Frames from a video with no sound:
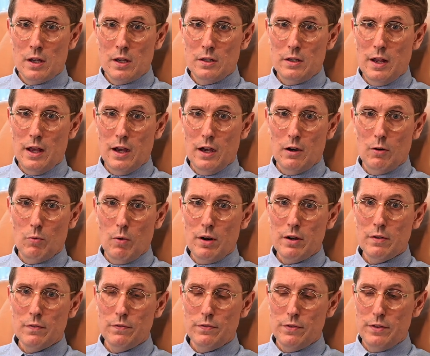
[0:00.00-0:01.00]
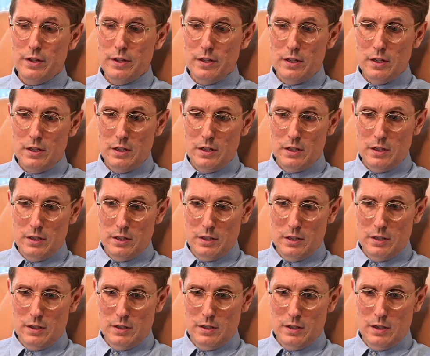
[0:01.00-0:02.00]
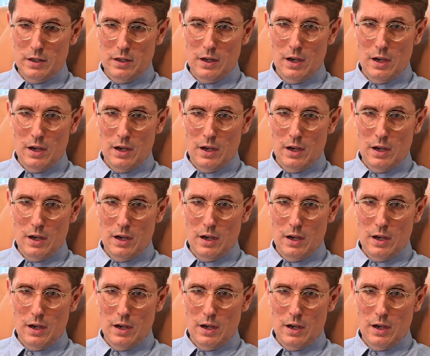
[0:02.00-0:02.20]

Now, one of the